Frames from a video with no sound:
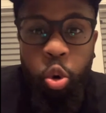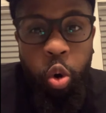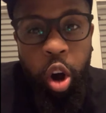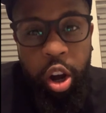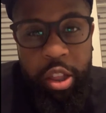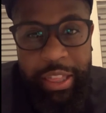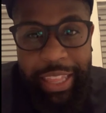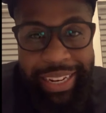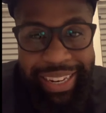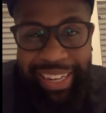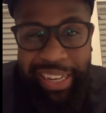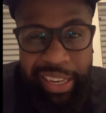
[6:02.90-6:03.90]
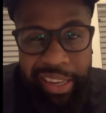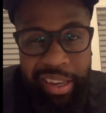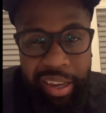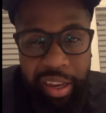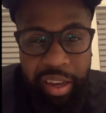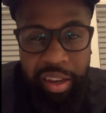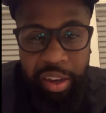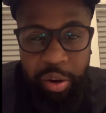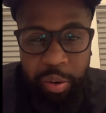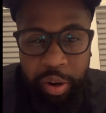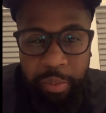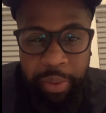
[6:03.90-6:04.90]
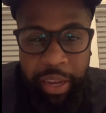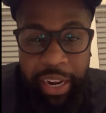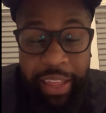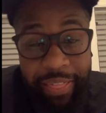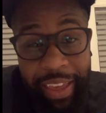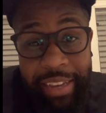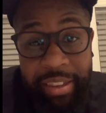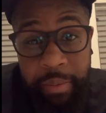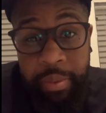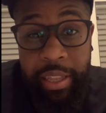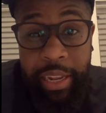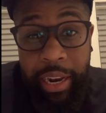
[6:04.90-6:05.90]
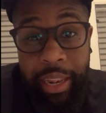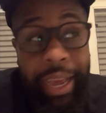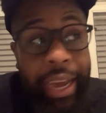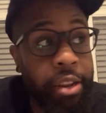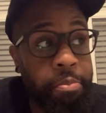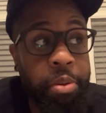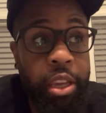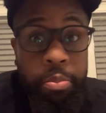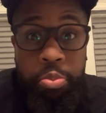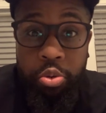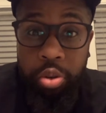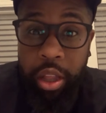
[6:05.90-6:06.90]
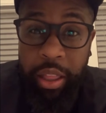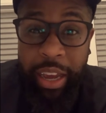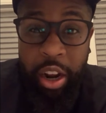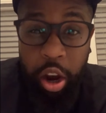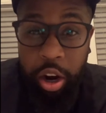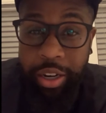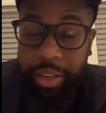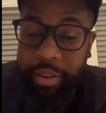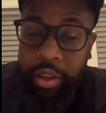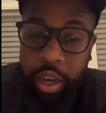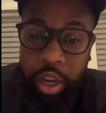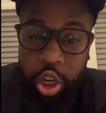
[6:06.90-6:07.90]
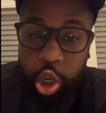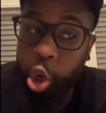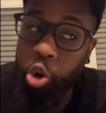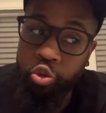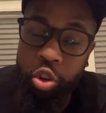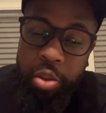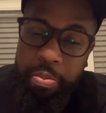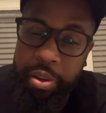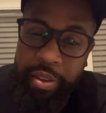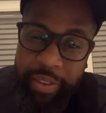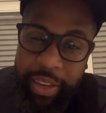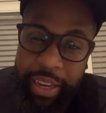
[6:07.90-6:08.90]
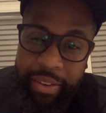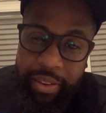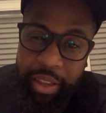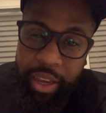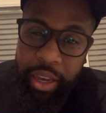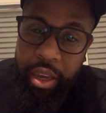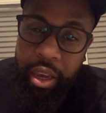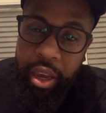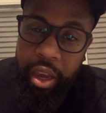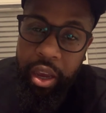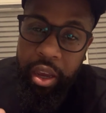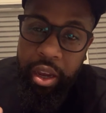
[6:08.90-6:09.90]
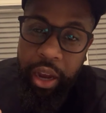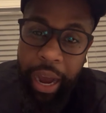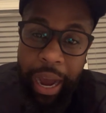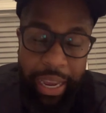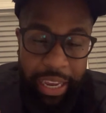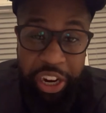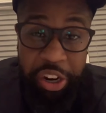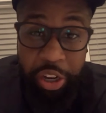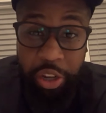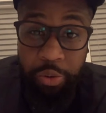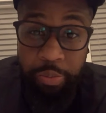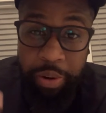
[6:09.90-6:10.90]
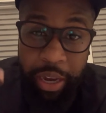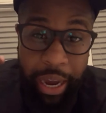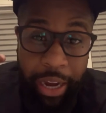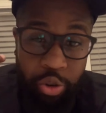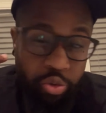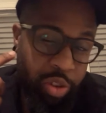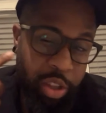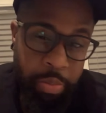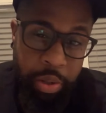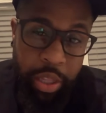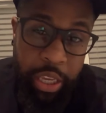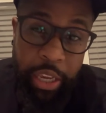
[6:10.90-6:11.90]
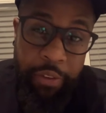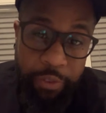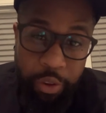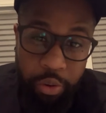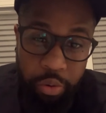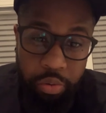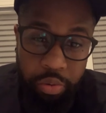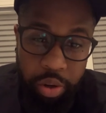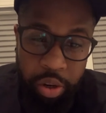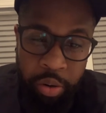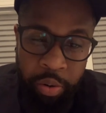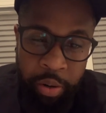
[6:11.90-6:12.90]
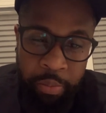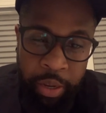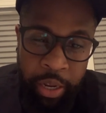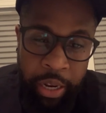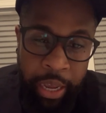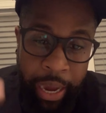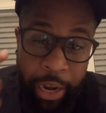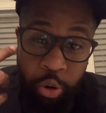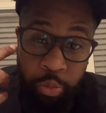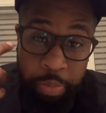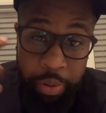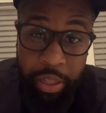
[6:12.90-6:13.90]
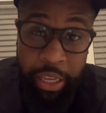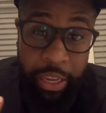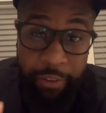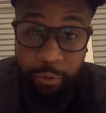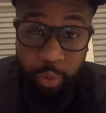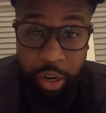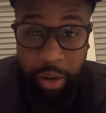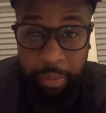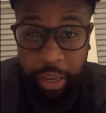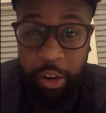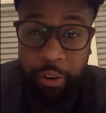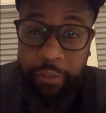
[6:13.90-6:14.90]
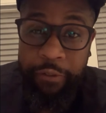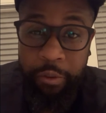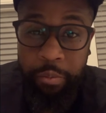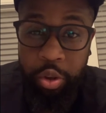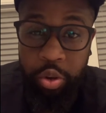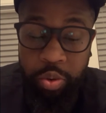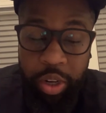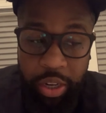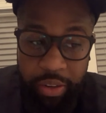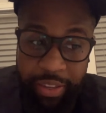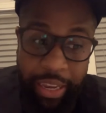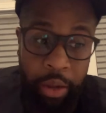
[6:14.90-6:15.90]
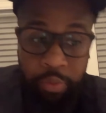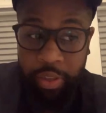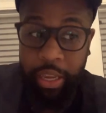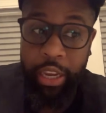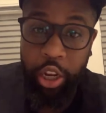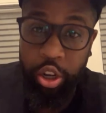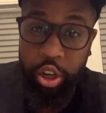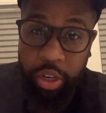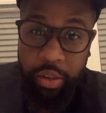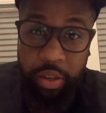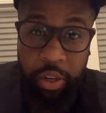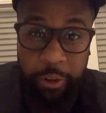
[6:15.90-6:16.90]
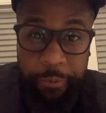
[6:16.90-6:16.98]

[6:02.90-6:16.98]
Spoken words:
authentic. You know what I mean? And that's something that a lot of people, a lot of artists don't really possess. Like, I hear you, but I don't really believe you. You know what I mean? Like, I don't believe what I'm hearing from you. It just sounds like you're just